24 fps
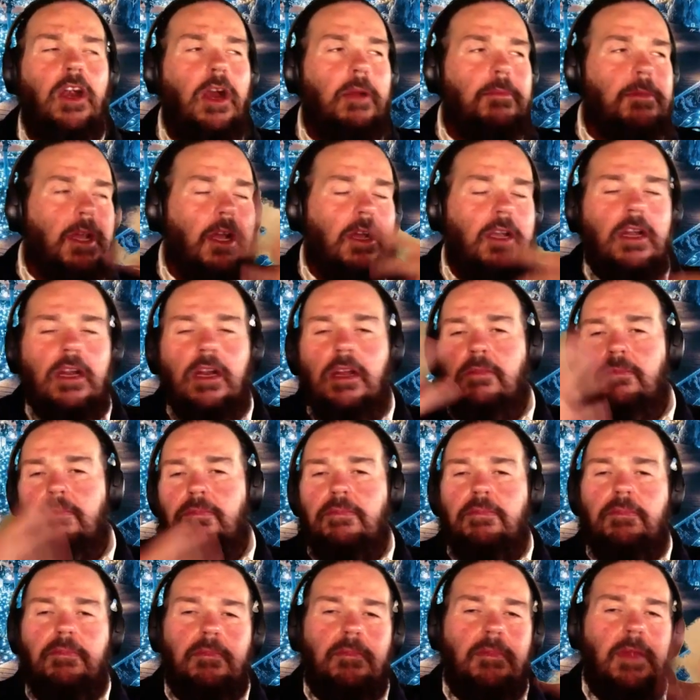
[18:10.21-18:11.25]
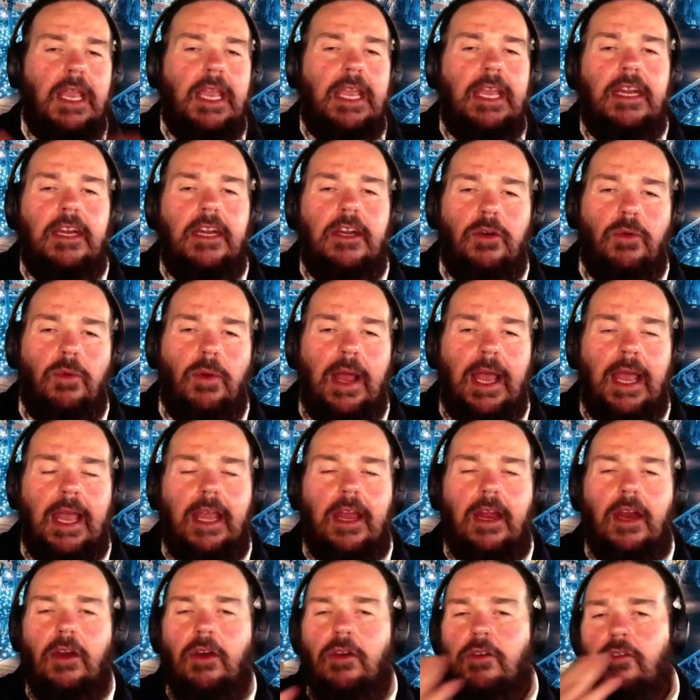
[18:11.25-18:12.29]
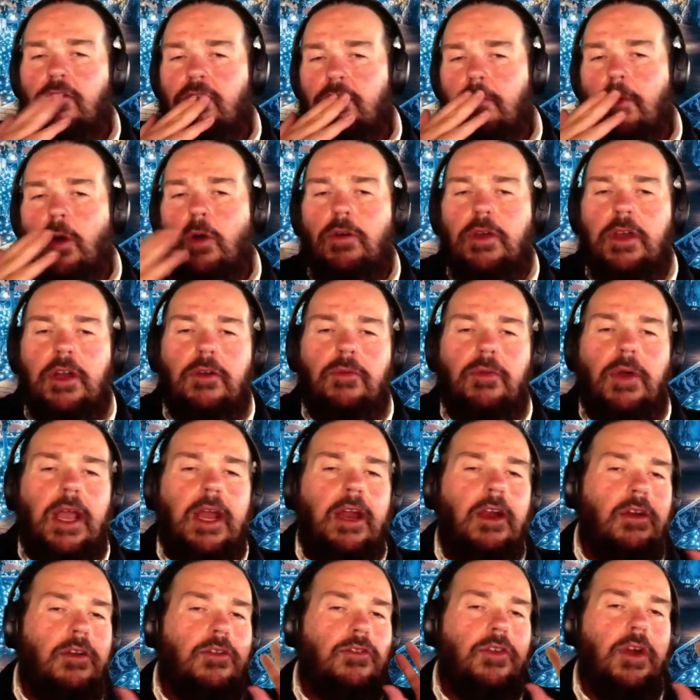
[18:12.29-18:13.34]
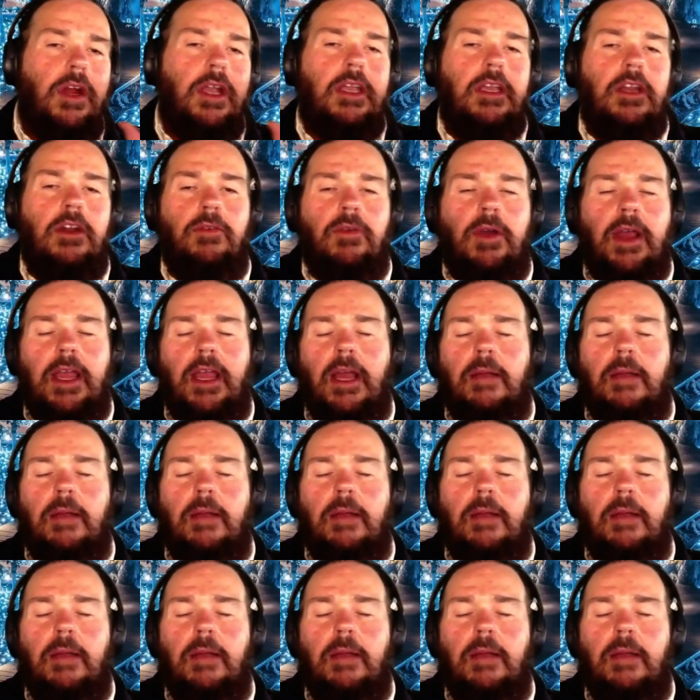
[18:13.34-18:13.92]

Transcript: I'm not going to eat it away or smoke it away or drink it away.